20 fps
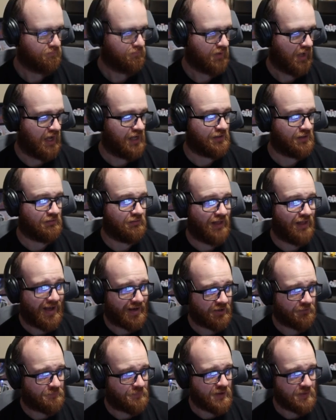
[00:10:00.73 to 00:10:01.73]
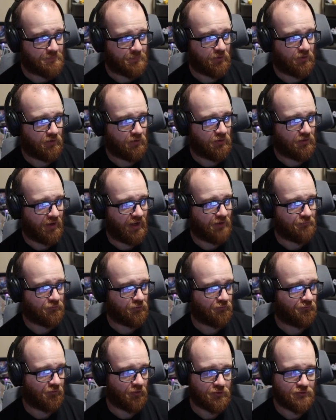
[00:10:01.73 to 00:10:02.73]
A lot of people have
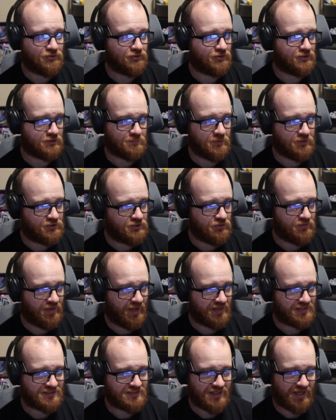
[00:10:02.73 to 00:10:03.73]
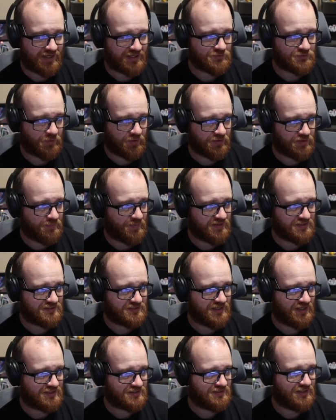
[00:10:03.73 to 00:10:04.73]
referred to this Mewtwo EX deck as one of the best
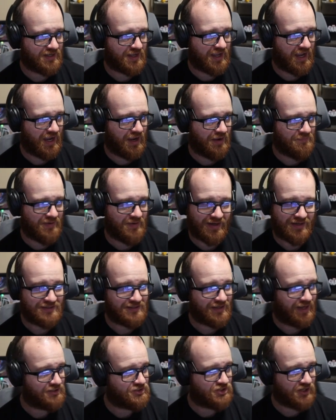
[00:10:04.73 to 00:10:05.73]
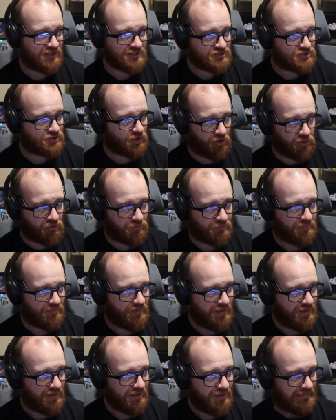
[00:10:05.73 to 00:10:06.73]
decks in the game, and I just don't.
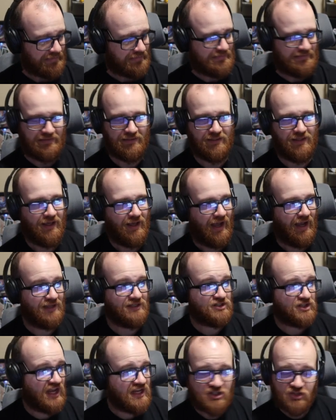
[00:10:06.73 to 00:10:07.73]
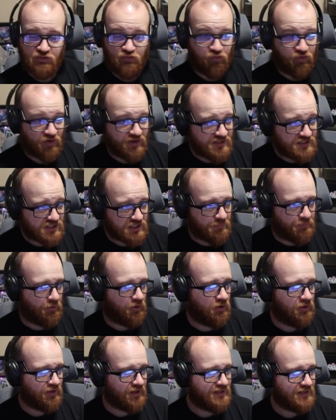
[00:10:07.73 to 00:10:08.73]
It's
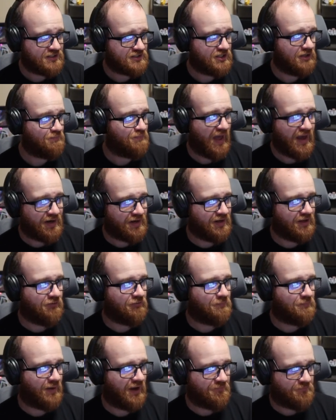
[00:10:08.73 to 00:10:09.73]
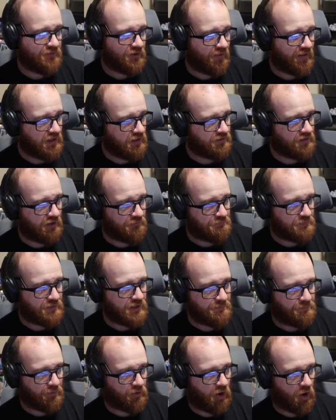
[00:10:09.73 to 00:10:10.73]
reasonable, it's competitive, but I feel like enough
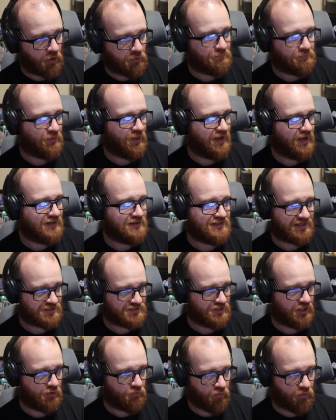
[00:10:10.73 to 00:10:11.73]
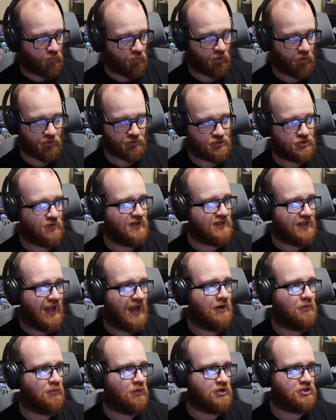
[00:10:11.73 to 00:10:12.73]
people aren't playing decks like what we're doing
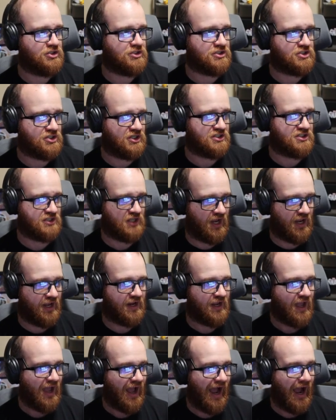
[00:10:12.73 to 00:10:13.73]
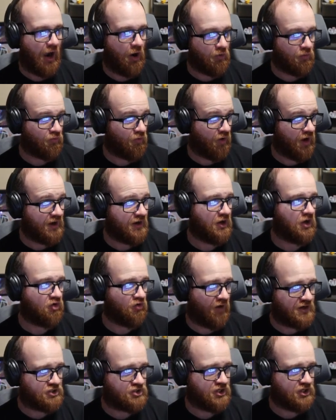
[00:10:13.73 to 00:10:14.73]
yet, which is just like outright
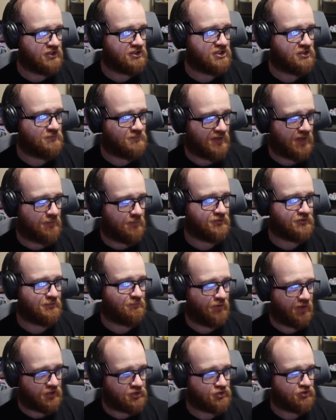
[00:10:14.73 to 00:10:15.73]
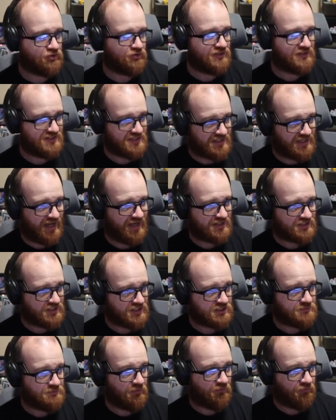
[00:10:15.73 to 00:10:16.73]
aggression to be able to pressure these
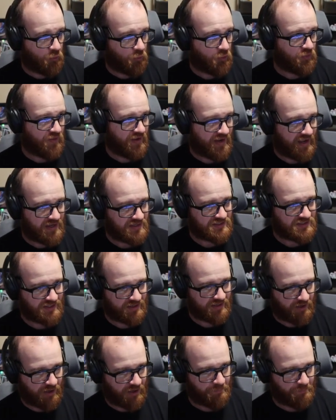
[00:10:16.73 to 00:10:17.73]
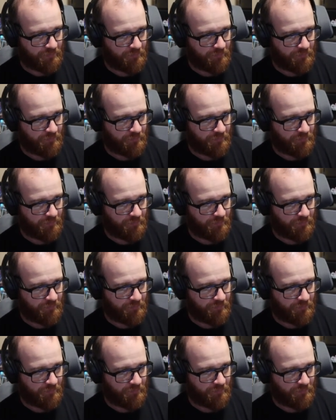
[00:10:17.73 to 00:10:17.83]
EXs before they get set up.